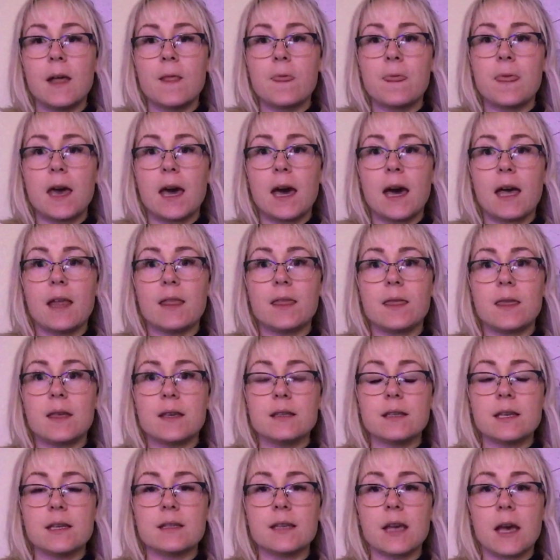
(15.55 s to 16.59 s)
that this
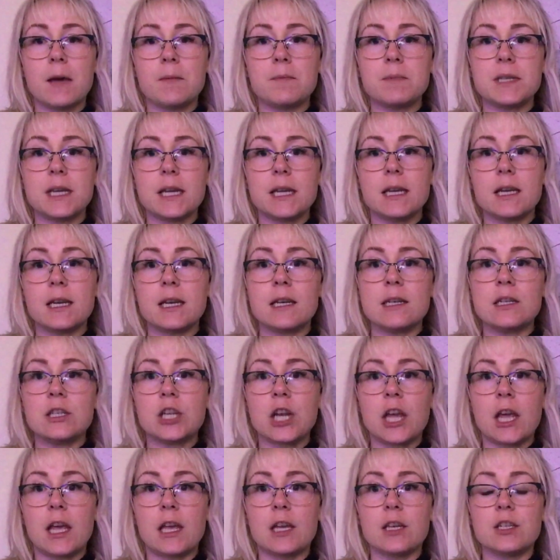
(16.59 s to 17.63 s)
has updated and
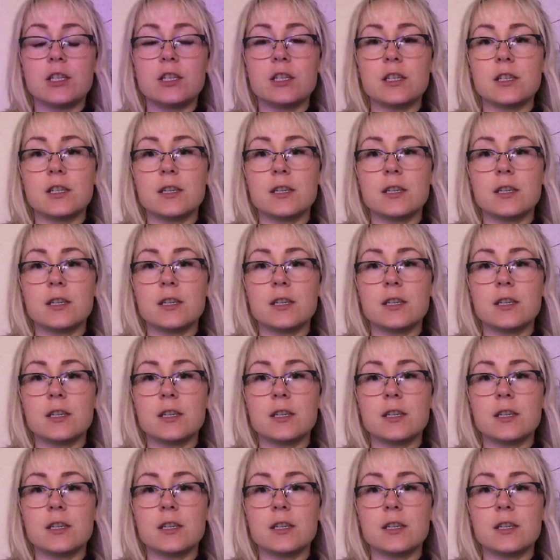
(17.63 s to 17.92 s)
changed